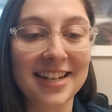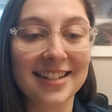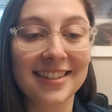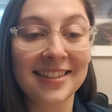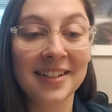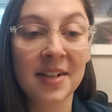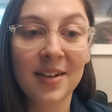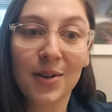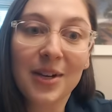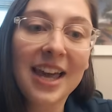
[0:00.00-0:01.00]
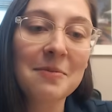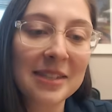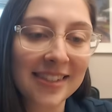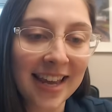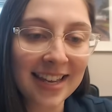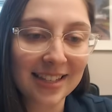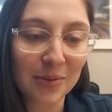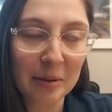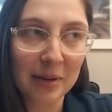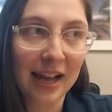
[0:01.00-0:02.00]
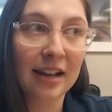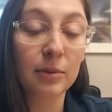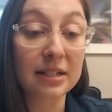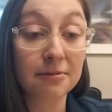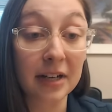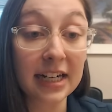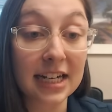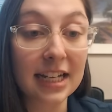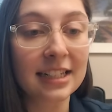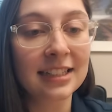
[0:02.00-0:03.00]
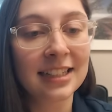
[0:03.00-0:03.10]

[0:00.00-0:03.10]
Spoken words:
It's okay, I've been saying it this way, but how do we define it?